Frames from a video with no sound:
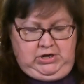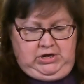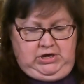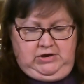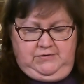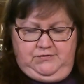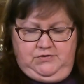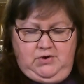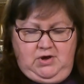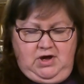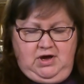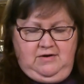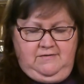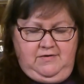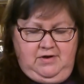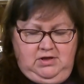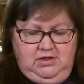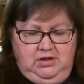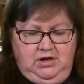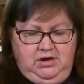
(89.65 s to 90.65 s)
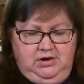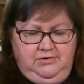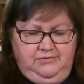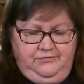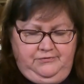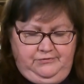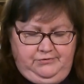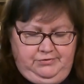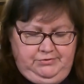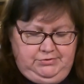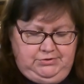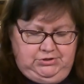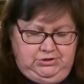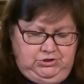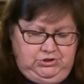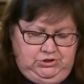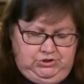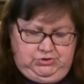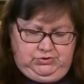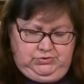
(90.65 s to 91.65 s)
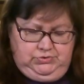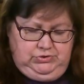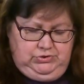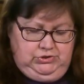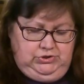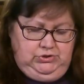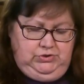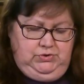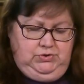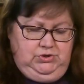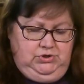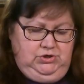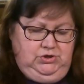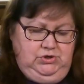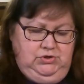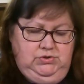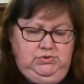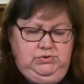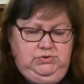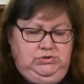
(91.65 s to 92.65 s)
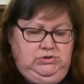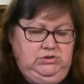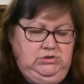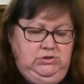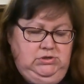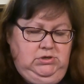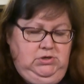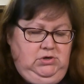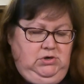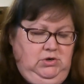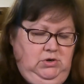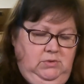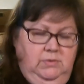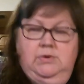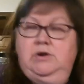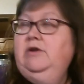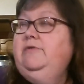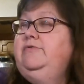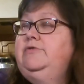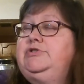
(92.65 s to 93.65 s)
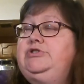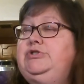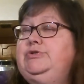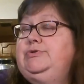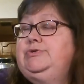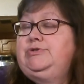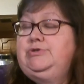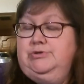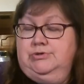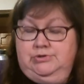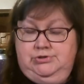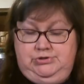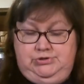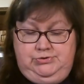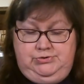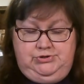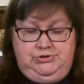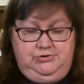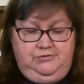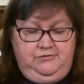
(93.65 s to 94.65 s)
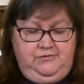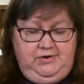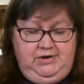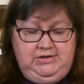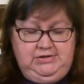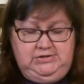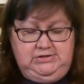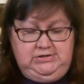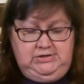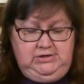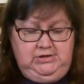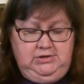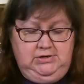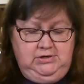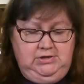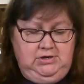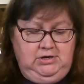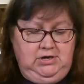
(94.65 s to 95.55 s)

If you have a lot of fruit to juice, you can use whatever juicer suits your fancy.